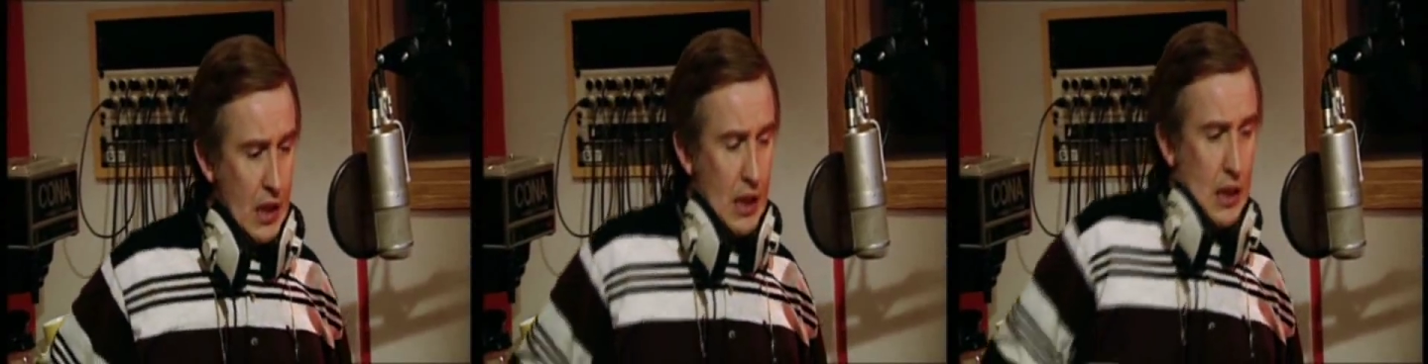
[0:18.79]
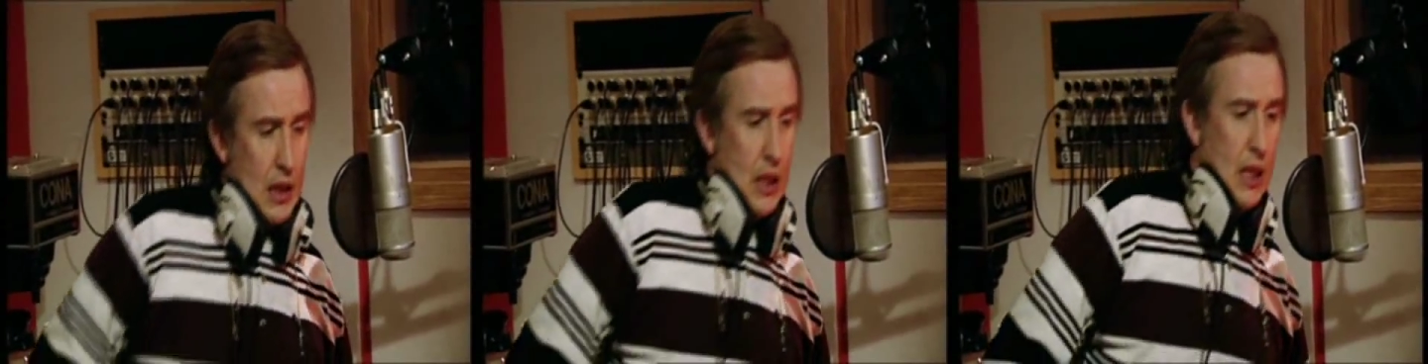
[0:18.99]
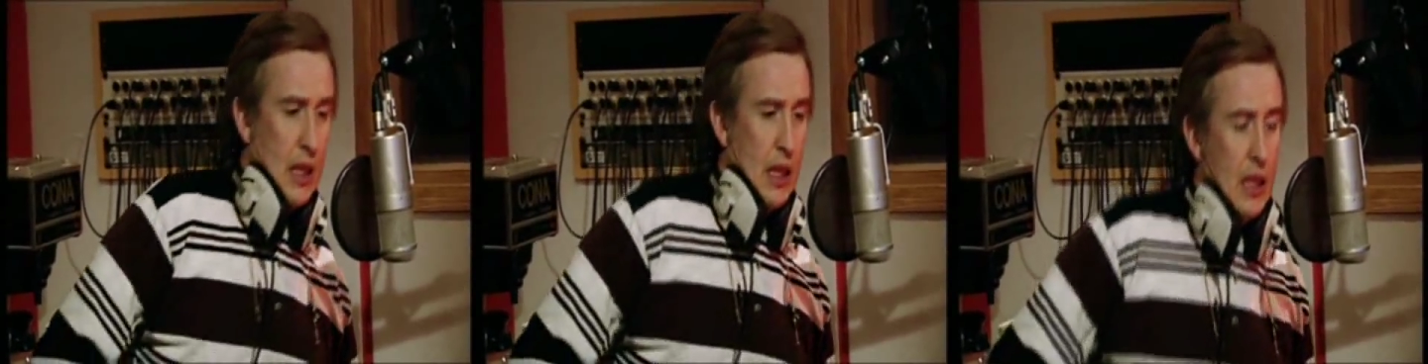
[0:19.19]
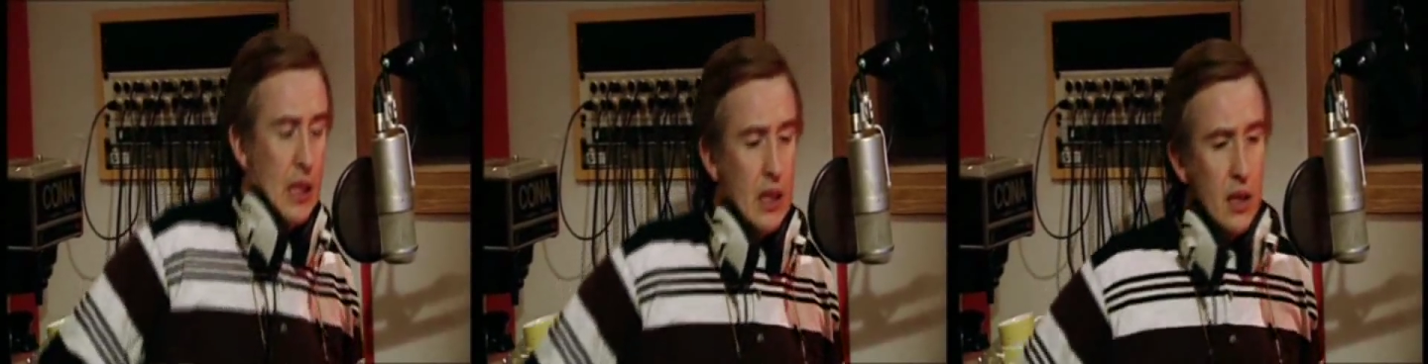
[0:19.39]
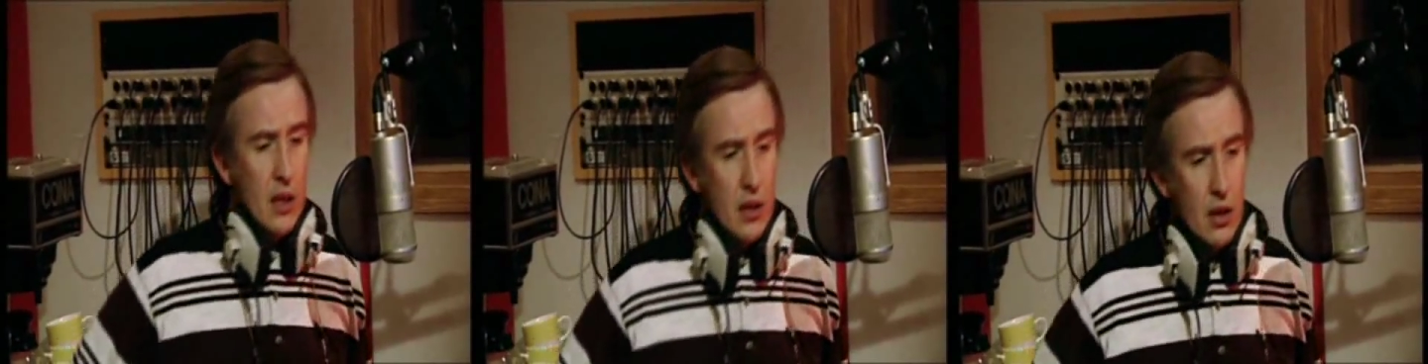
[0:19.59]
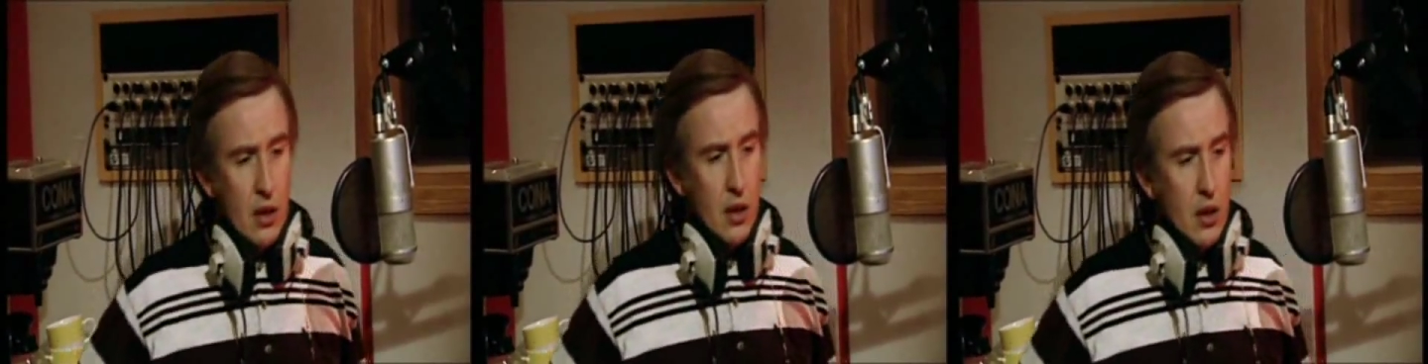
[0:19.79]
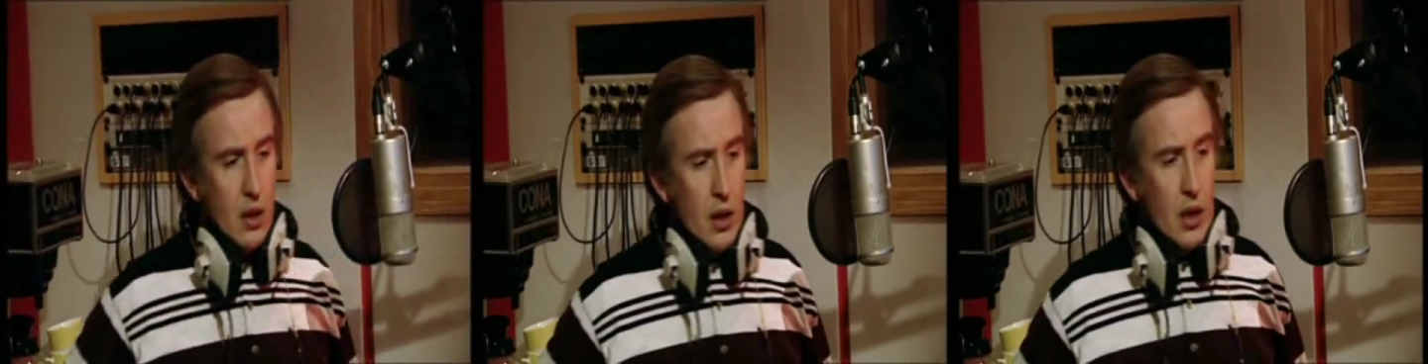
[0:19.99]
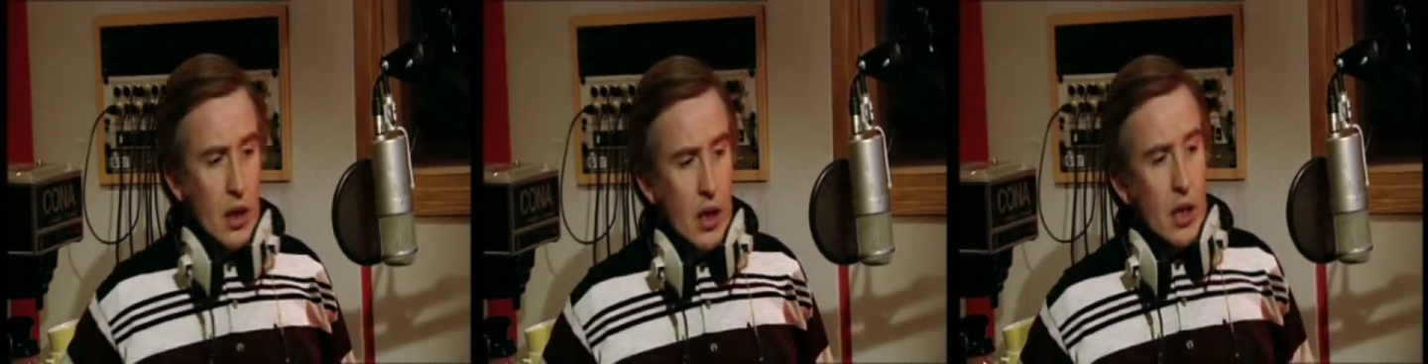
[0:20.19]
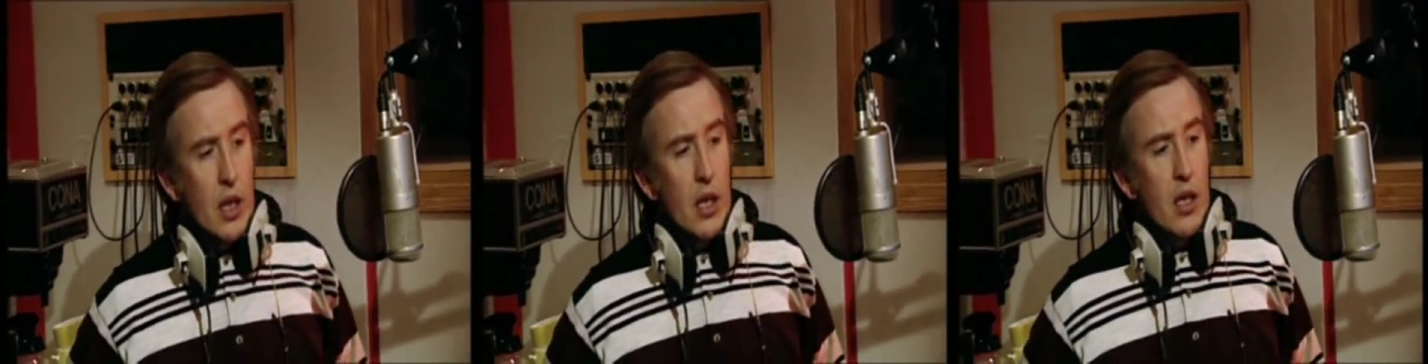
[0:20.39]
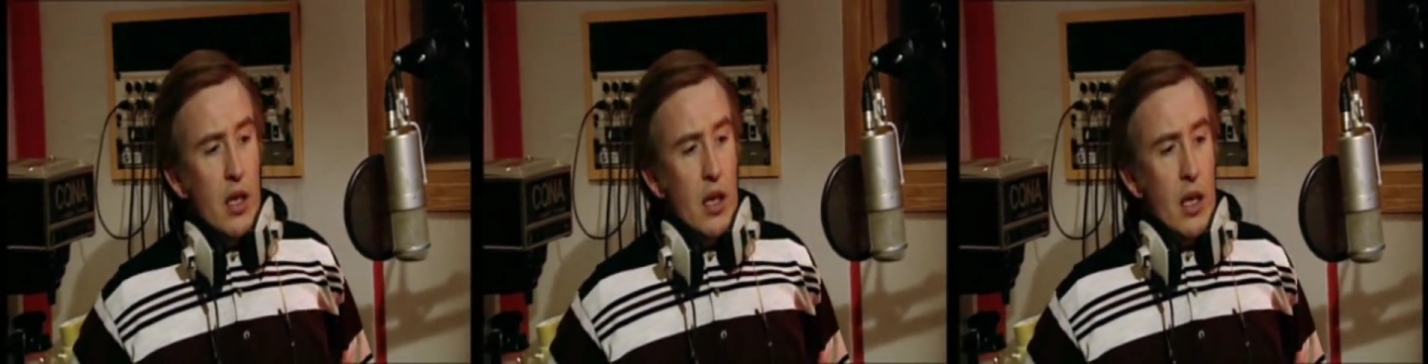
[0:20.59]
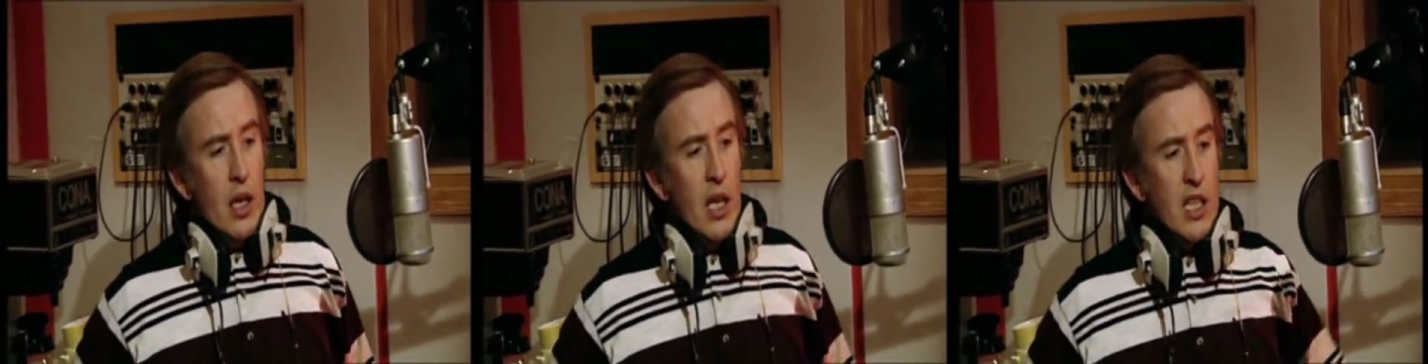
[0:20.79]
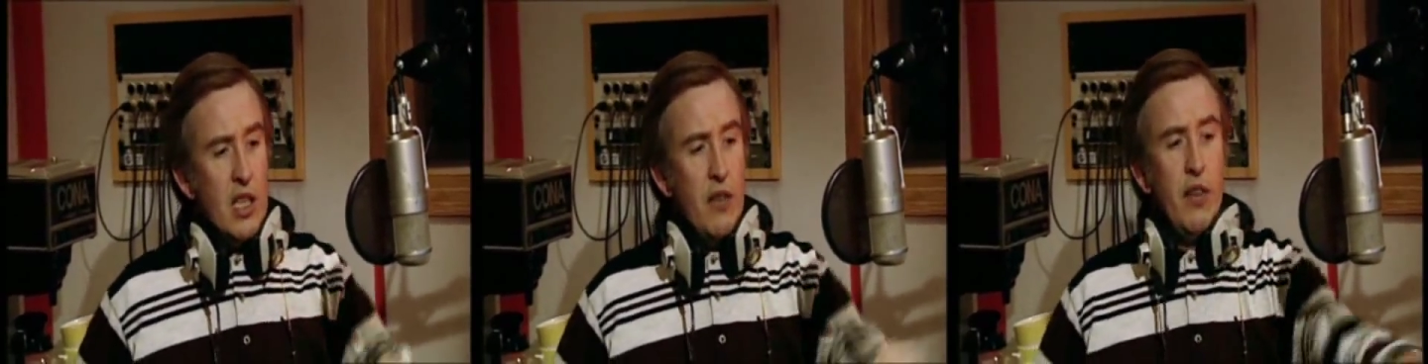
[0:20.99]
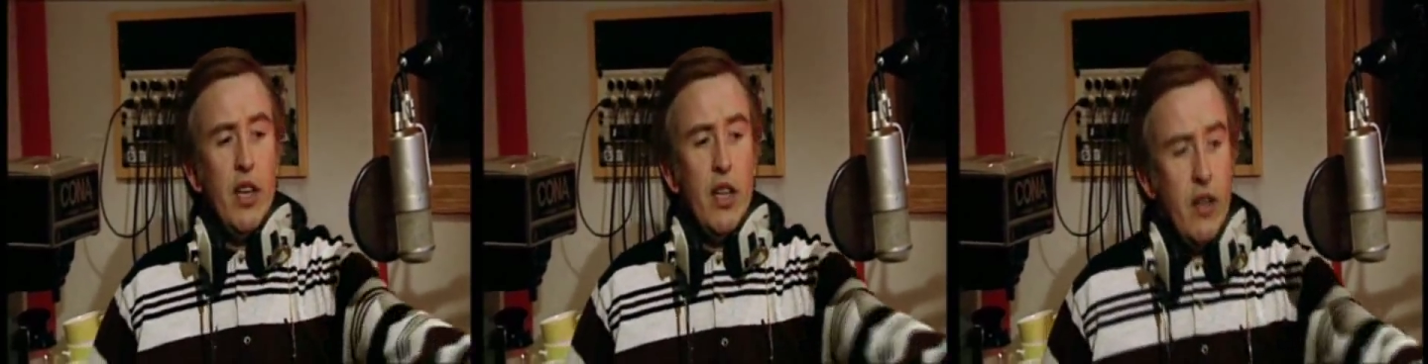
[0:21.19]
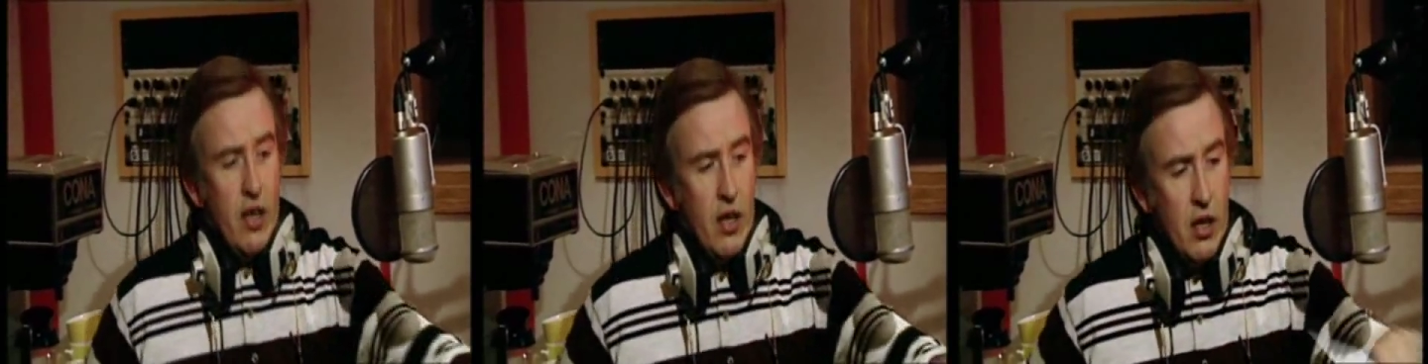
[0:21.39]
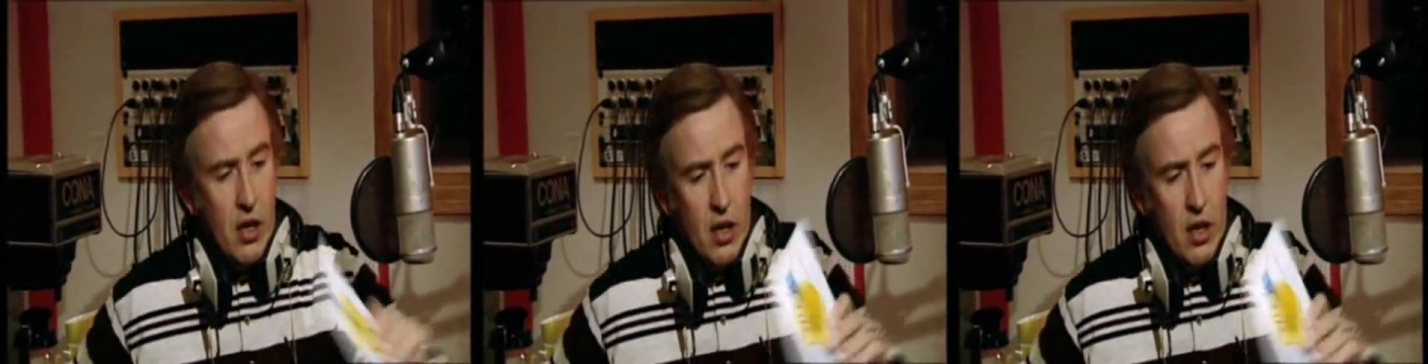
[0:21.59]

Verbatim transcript: Uh, let's have another.